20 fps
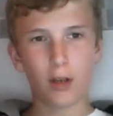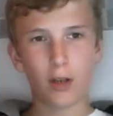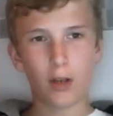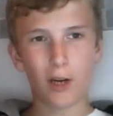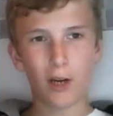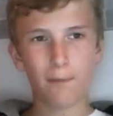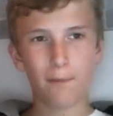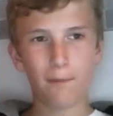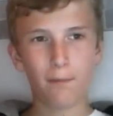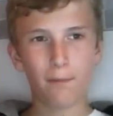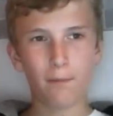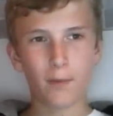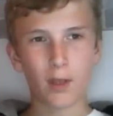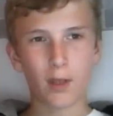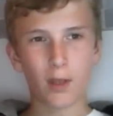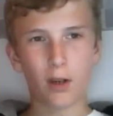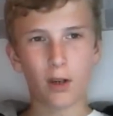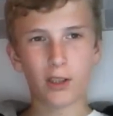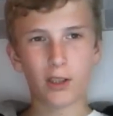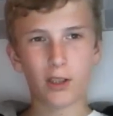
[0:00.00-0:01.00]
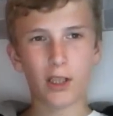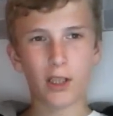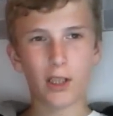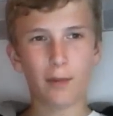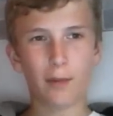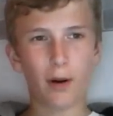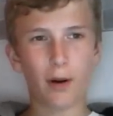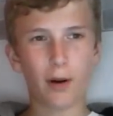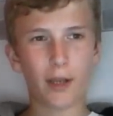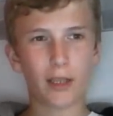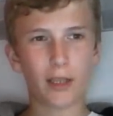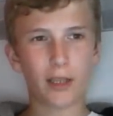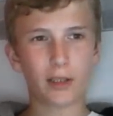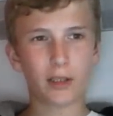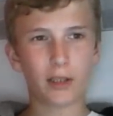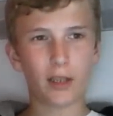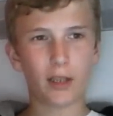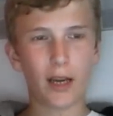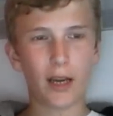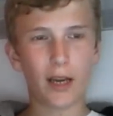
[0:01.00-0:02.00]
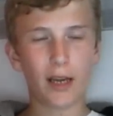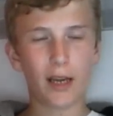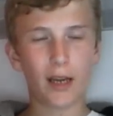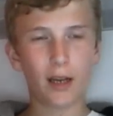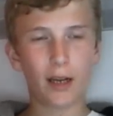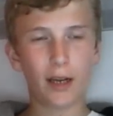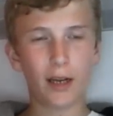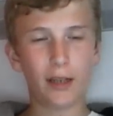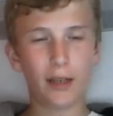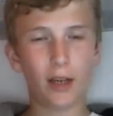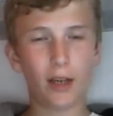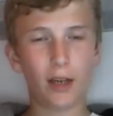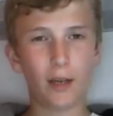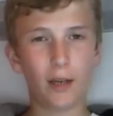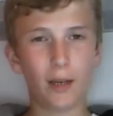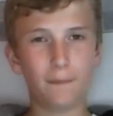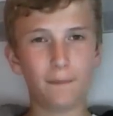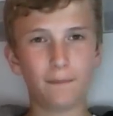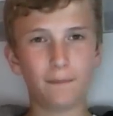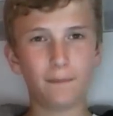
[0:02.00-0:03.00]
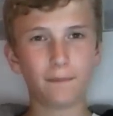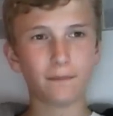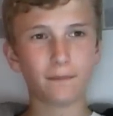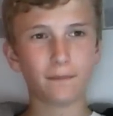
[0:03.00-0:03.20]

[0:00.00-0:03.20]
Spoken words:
I said about it yesterday, and